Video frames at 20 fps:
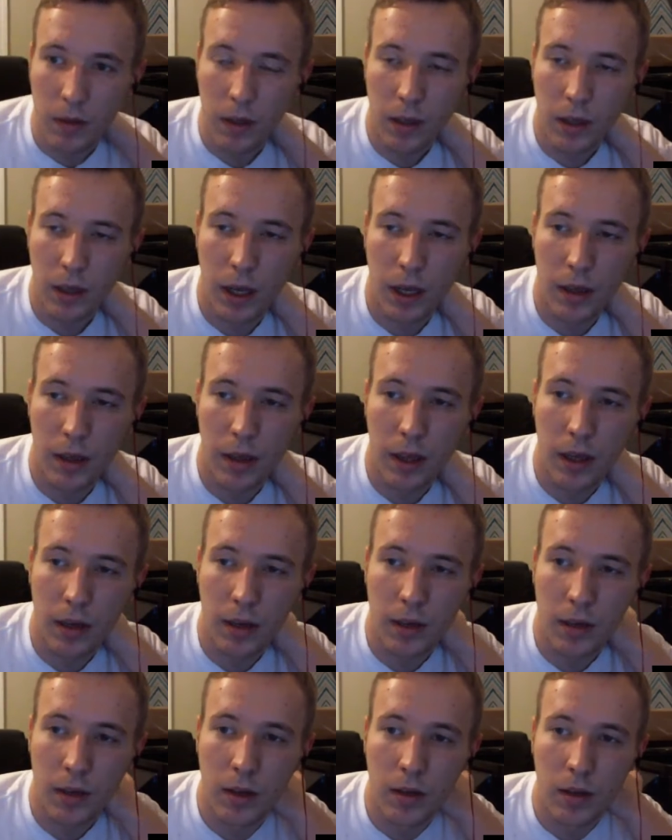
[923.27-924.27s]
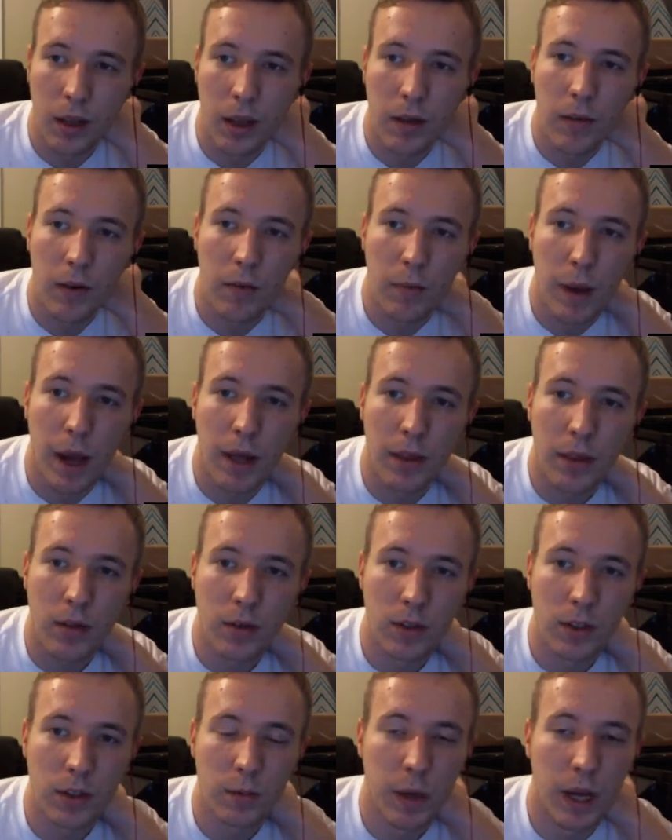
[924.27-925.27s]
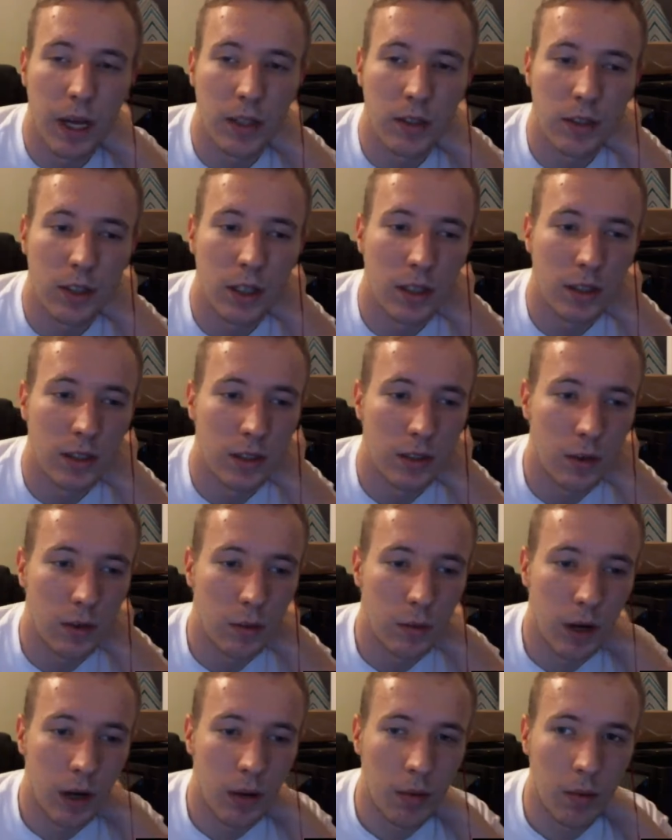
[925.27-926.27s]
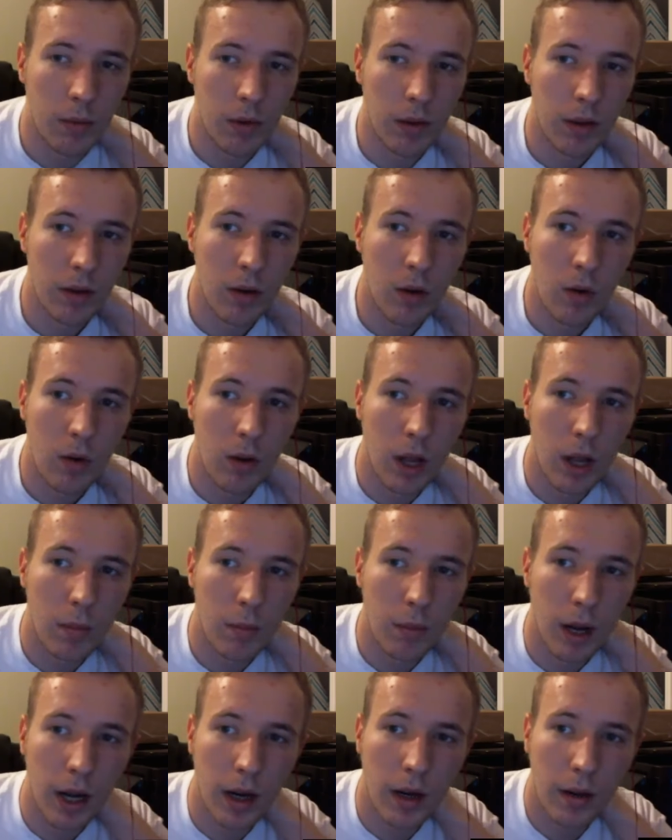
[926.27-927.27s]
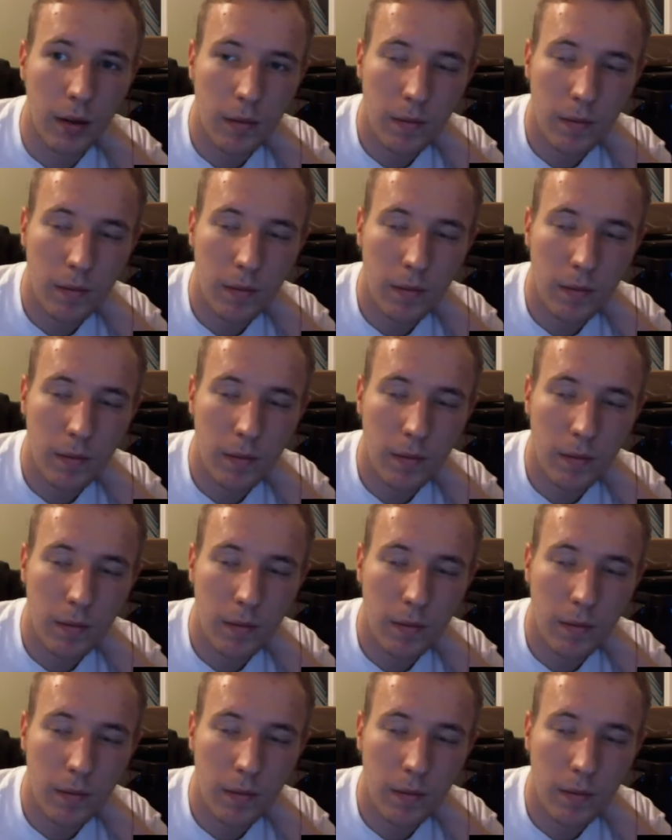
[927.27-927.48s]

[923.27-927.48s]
I think even if Matthews is benched, he's still probably the goal line back.